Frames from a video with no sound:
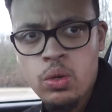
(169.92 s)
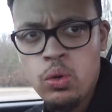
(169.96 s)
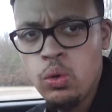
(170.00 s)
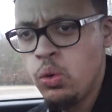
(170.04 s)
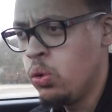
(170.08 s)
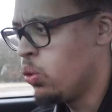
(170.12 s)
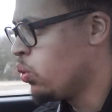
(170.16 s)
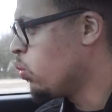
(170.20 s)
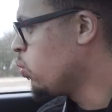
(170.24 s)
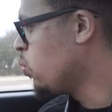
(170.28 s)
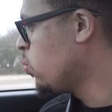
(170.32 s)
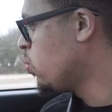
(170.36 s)

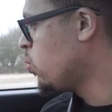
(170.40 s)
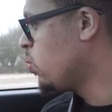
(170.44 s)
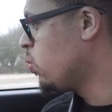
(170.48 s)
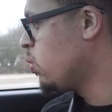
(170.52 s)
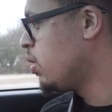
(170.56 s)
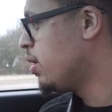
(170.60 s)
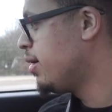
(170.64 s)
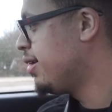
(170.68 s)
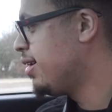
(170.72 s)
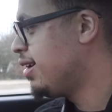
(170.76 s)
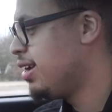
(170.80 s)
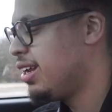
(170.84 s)

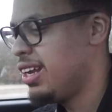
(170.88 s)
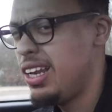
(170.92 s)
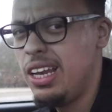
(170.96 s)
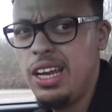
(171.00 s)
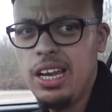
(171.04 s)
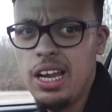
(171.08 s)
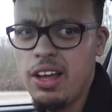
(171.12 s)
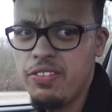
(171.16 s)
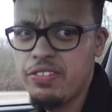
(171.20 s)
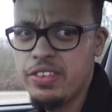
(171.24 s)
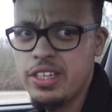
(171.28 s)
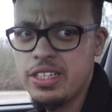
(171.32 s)
Oh,
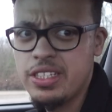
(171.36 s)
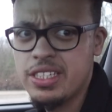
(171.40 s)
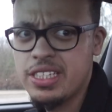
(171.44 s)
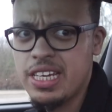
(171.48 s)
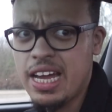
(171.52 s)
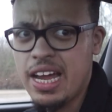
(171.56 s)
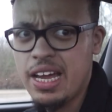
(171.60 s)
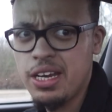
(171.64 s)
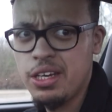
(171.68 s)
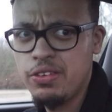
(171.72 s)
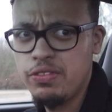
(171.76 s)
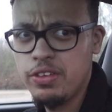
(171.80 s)
love the
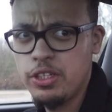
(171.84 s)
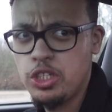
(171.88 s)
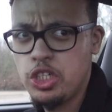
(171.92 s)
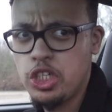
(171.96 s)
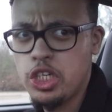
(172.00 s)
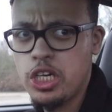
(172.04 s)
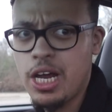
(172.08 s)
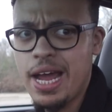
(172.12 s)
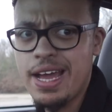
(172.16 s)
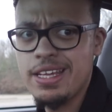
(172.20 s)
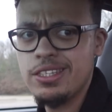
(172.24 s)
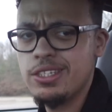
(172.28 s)
sound of a
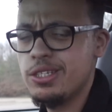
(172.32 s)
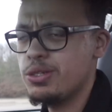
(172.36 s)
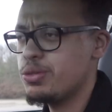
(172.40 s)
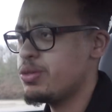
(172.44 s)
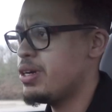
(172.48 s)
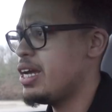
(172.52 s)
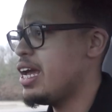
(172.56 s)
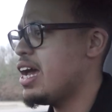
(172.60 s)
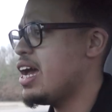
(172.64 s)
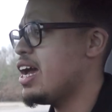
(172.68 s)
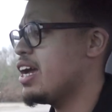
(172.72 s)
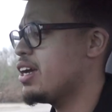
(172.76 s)

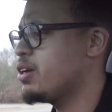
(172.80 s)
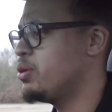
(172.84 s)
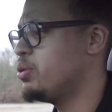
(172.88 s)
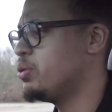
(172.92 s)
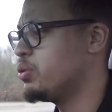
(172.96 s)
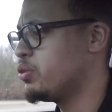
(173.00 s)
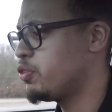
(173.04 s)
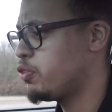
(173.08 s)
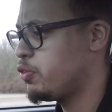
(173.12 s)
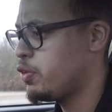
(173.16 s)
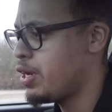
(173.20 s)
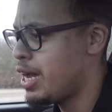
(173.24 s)
chattery
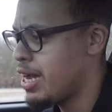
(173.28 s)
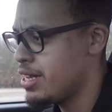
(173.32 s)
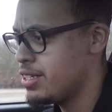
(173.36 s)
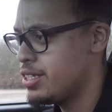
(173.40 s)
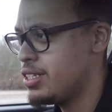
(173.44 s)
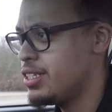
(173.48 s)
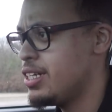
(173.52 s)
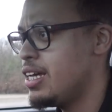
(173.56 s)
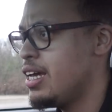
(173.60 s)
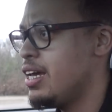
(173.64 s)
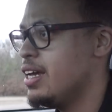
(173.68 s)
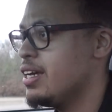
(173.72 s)
air-cooled flat
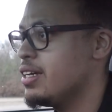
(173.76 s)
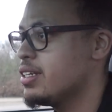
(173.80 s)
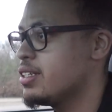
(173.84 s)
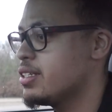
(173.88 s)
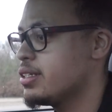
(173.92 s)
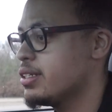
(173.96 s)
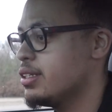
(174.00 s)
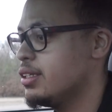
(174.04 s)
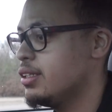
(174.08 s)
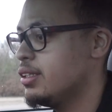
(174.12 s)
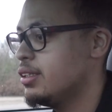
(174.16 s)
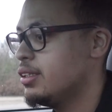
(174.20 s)

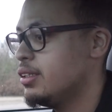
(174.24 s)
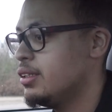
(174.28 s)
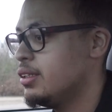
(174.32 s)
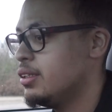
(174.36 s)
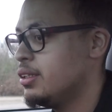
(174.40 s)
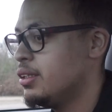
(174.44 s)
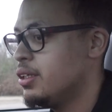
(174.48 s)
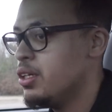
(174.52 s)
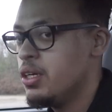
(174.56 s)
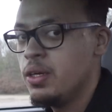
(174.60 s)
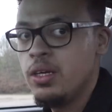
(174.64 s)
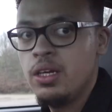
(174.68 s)
six.
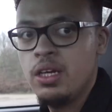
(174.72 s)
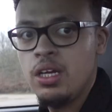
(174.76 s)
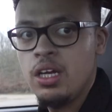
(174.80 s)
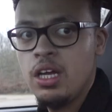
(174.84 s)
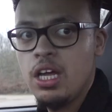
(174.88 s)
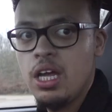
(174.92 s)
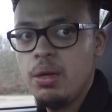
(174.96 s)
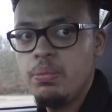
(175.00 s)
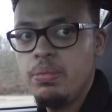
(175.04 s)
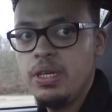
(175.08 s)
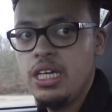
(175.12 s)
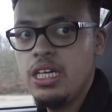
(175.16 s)

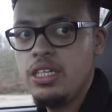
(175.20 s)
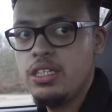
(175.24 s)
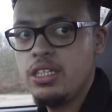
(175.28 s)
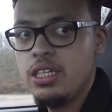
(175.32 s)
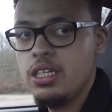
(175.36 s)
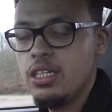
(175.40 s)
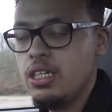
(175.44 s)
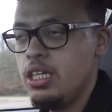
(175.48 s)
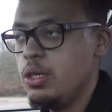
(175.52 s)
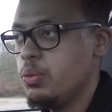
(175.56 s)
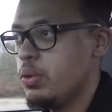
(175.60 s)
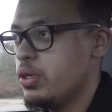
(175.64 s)

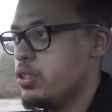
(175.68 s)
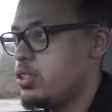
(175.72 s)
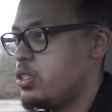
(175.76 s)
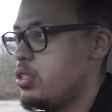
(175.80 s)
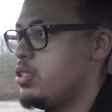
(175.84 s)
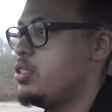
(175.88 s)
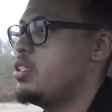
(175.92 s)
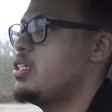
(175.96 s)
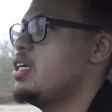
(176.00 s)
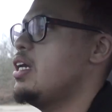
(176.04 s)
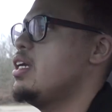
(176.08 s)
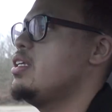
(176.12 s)
Immediately once
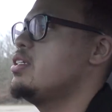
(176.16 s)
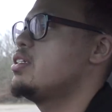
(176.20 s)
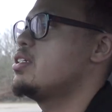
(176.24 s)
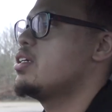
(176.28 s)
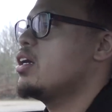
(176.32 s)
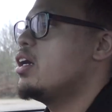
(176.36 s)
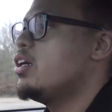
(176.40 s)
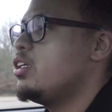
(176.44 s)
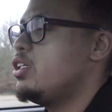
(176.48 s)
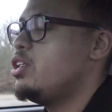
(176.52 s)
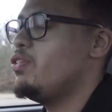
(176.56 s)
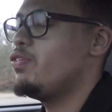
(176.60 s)
you sit
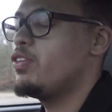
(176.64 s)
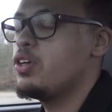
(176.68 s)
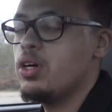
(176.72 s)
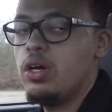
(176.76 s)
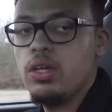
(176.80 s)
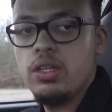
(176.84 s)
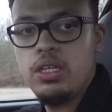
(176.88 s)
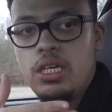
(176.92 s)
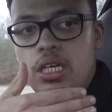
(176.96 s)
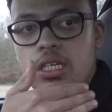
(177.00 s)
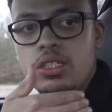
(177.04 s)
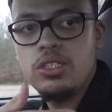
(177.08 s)
inside, you've
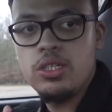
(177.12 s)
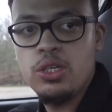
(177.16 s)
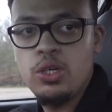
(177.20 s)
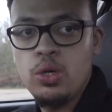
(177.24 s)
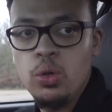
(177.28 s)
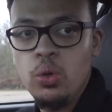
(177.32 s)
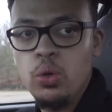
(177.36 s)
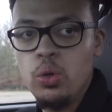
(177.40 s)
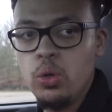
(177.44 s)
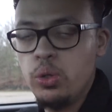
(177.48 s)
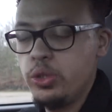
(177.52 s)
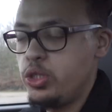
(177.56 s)
got these
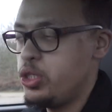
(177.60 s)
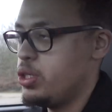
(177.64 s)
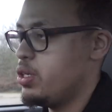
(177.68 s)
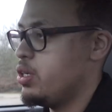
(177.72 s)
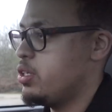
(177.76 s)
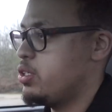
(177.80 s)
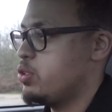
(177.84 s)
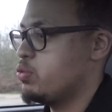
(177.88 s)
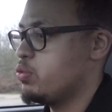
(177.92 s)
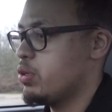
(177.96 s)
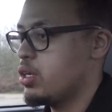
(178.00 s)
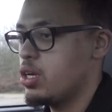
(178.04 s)

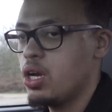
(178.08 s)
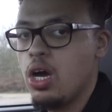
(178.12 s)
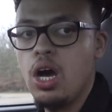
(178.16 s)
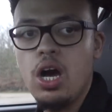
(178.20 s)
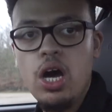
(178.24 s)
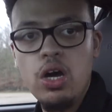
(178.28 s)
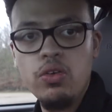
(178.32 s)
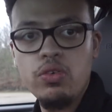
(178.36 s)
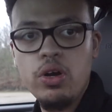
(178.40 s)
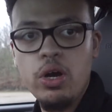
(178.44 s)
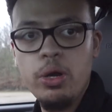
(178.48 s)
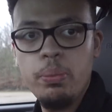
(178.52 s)
gorgeous
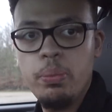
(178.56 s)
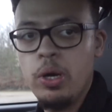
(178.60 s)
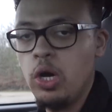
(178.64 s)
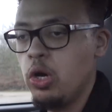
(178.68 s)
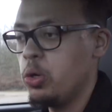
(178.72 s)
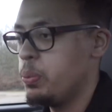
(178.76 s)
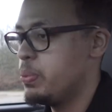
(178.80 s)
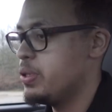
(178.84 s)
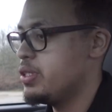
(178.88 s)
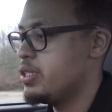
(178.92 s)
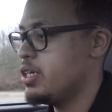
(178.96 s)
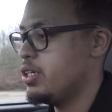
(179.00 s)
Recaro
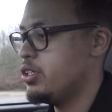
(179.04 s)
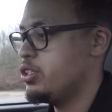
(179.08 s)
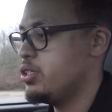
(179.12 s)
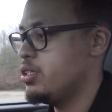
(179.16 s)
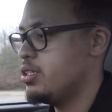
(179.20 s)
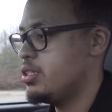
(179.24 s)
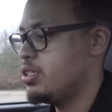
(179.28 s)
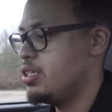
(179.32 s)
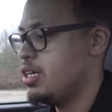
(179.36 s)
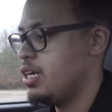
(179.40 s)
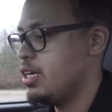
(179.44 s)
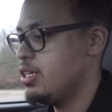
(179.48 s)
pole
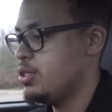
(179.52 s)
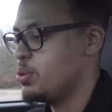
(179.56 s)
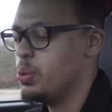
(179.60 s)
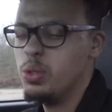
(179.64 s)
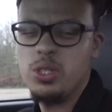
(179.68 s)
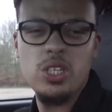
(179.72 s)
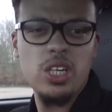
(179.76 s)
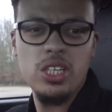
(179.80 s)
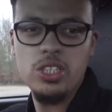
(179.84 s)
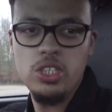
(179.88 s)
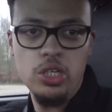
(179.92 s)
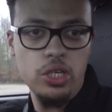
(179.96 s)
position seats,
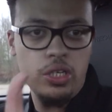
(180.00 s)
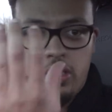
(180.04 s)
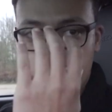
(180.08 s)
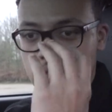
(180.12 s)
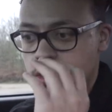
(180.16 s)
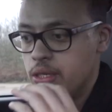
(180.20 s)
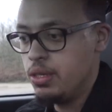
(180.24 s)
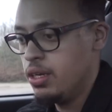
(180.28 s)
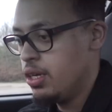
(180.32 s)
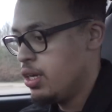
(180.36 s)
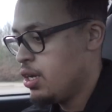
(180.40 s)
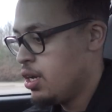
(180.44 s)
which I
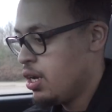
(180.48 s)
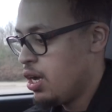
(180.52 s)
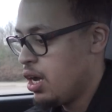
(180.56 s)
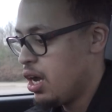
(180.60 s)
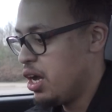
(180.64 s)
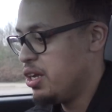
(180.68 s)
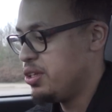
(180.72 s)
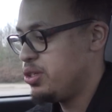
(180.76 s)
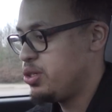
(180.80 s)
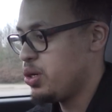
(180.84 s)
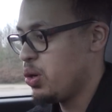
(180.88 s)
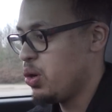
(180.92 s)
just
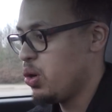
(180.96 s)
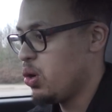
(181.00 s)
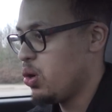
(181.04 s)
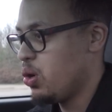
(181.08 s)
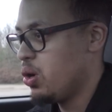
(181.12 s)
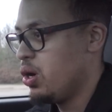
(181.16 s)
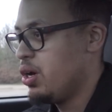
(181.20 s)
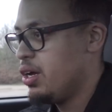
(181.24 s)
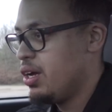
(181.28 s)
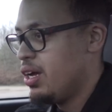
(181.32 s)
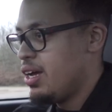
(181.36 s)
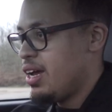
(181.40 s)

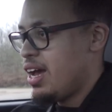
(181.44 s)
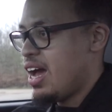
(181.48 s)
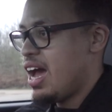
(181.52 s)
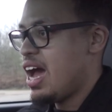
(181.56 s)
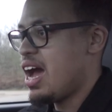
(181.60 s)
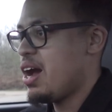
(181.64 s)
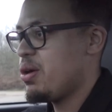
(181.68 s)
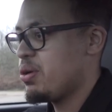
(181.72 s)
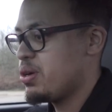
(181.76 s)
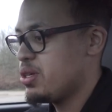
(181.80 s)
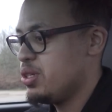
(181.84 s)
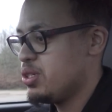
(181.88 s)
adore.
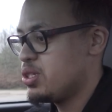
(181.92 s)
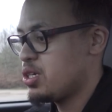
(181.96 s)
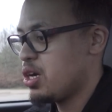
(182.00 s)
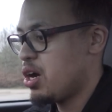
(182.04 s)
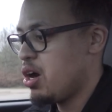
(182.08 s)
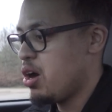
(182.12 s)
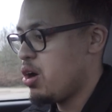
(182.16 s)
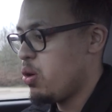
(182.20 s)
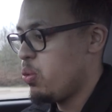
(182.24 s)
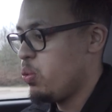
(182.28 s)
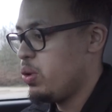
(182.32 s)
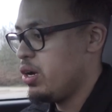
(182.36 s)

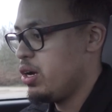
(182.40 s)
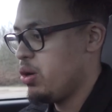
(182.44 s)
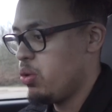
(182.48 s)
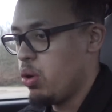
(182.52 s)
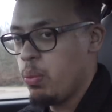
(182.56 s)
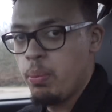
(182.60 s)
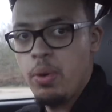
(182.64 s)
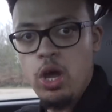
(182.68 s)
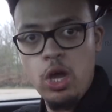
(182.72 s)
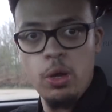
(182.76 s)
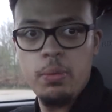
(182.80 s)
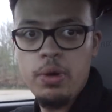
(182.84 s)
Alcantara wheel,
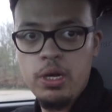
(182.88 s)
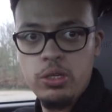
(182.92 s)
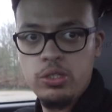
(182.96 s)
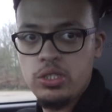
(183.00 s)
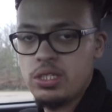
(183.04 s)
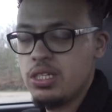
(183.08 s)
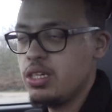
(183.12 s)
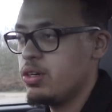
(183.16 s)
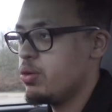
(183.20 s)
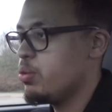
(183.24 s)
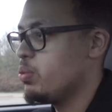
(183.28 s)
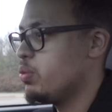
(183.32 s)
a Momo
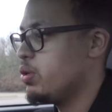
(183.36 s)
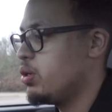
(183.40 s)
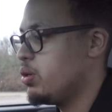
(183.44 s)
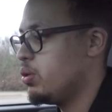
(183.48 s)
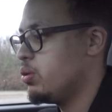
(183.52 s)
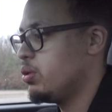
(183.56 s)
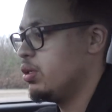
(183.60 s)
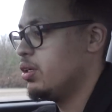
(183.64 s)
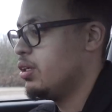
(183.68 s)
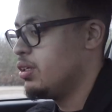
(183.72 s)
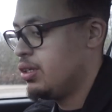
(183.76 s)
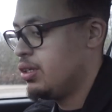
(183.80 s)
steering wheel.